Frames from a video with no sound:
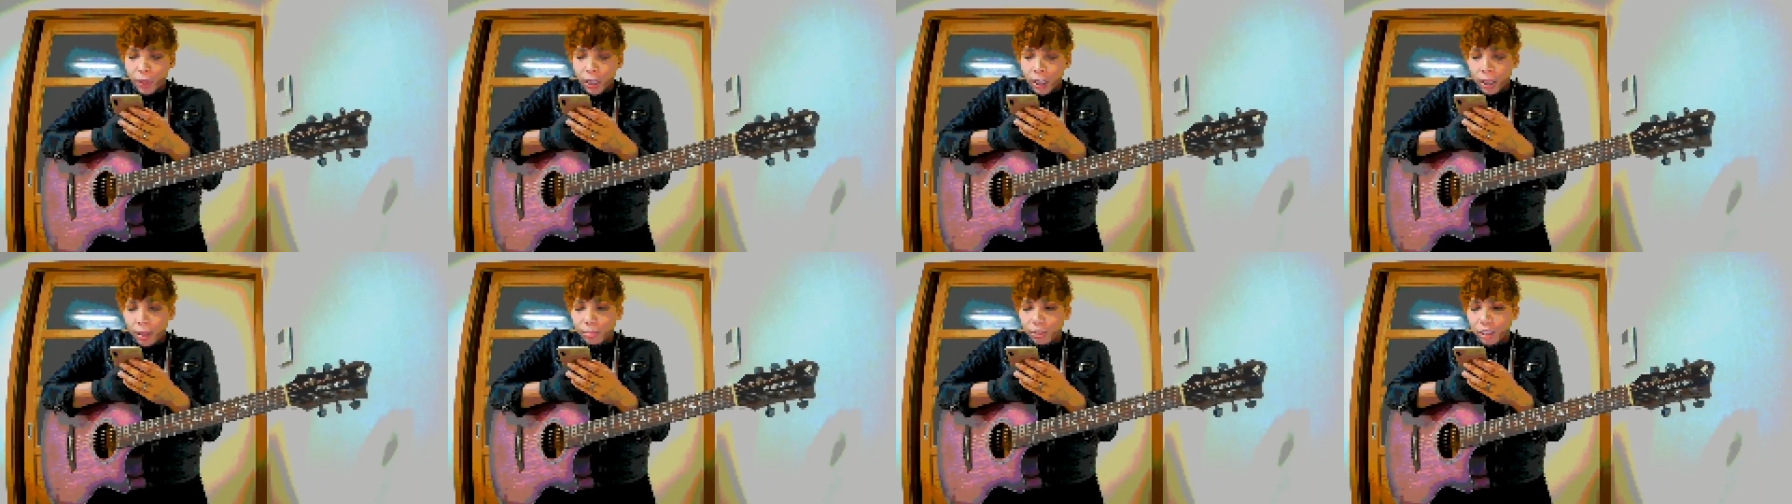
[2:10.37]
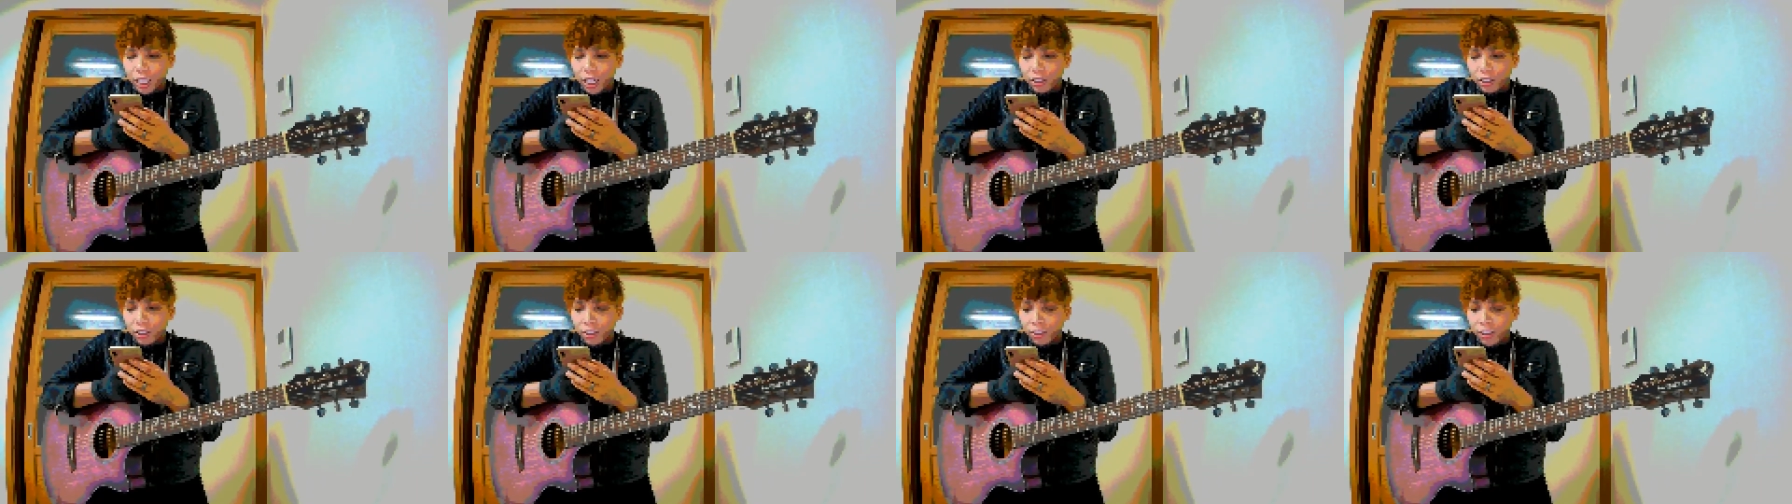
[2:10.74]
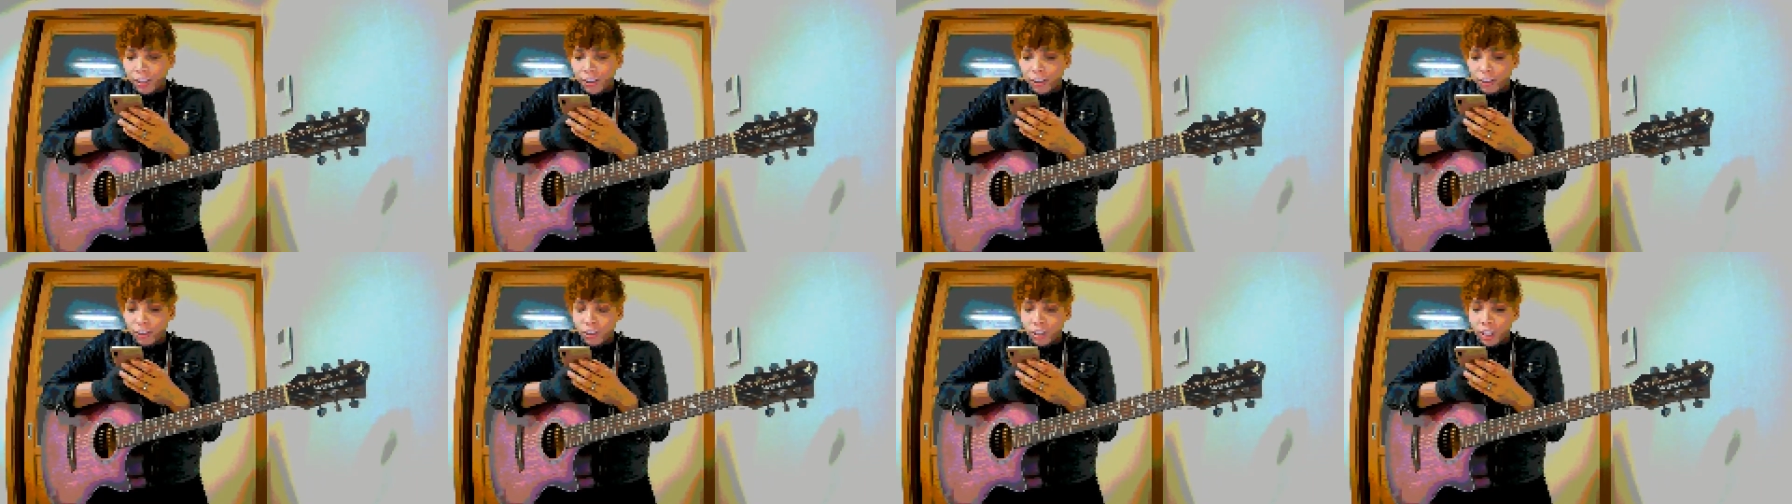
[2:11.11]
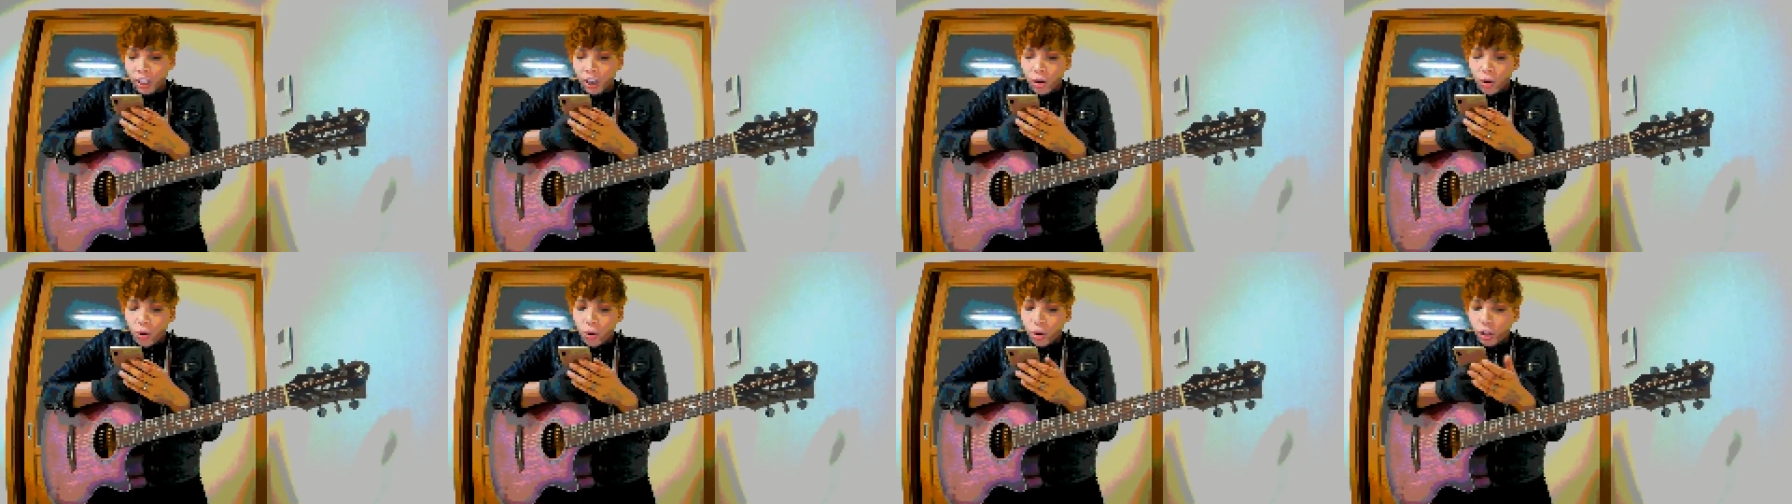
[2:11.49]
obsessiveness,
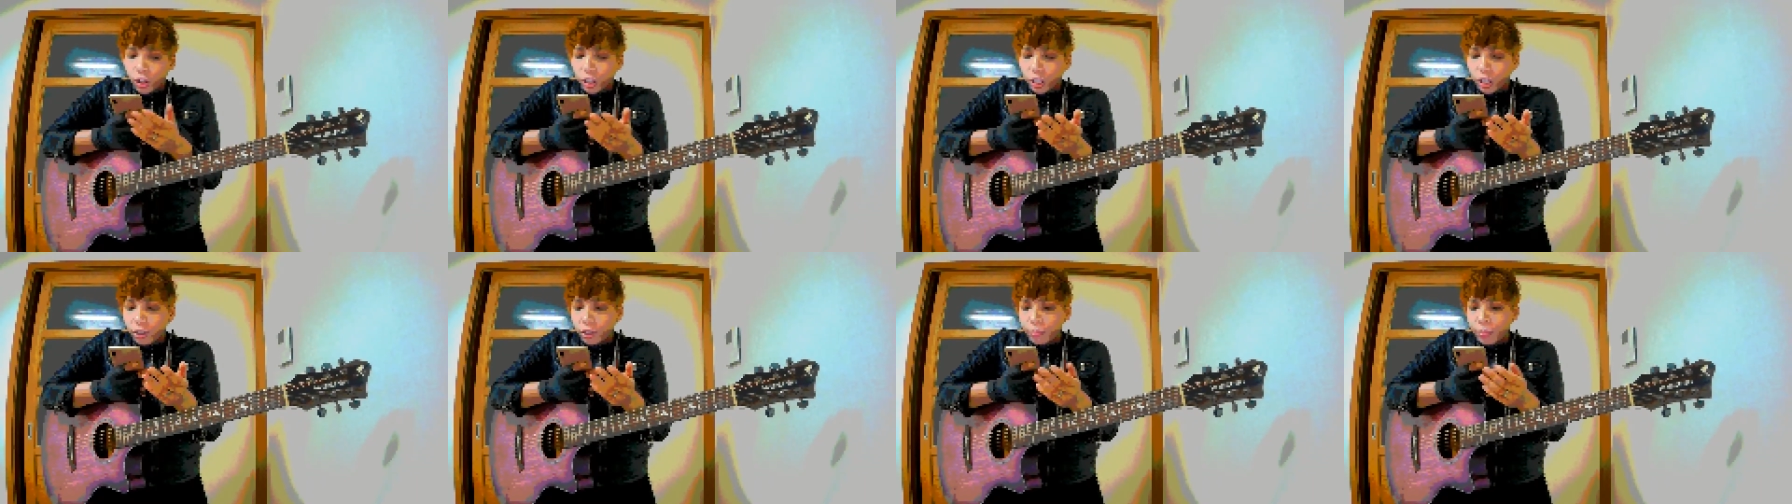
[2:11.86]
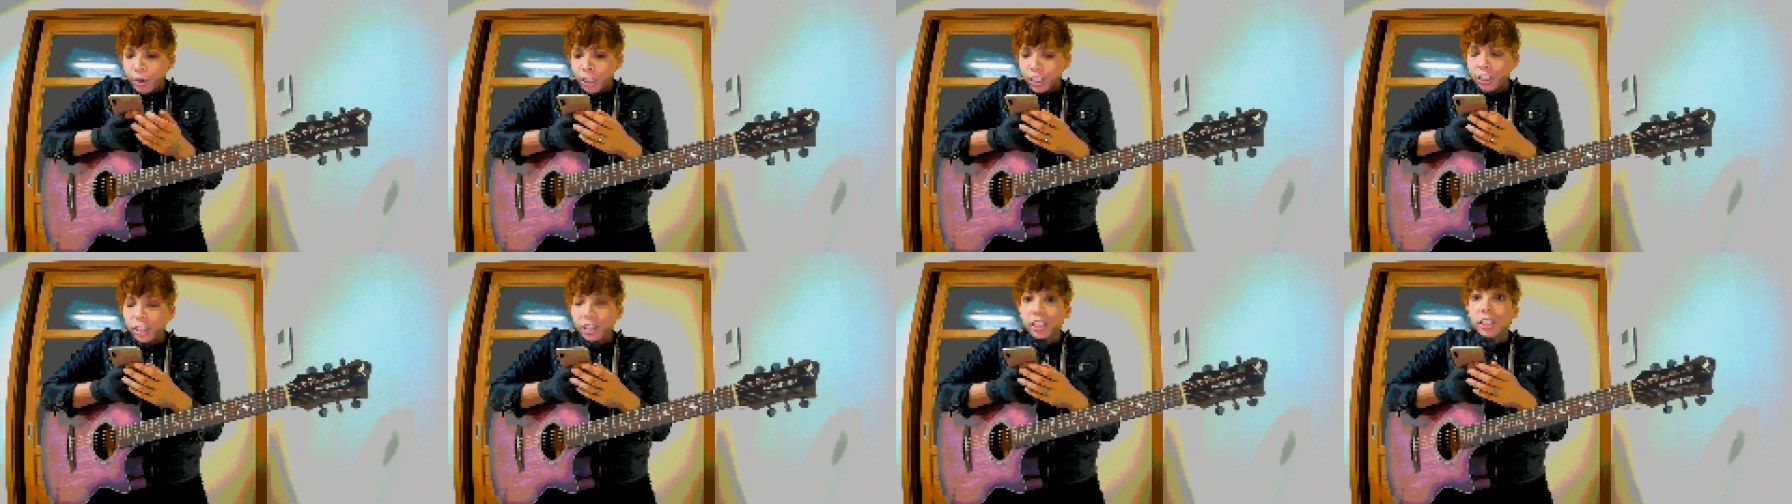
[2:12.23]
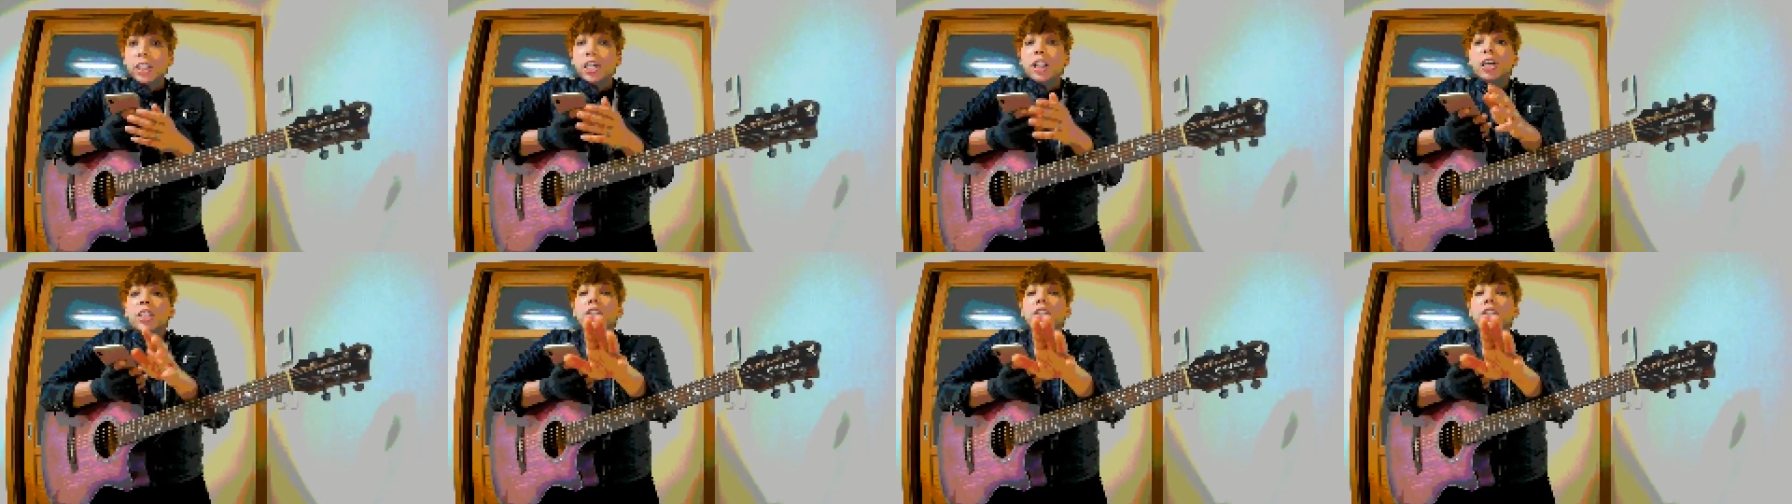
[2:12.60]
or codependency.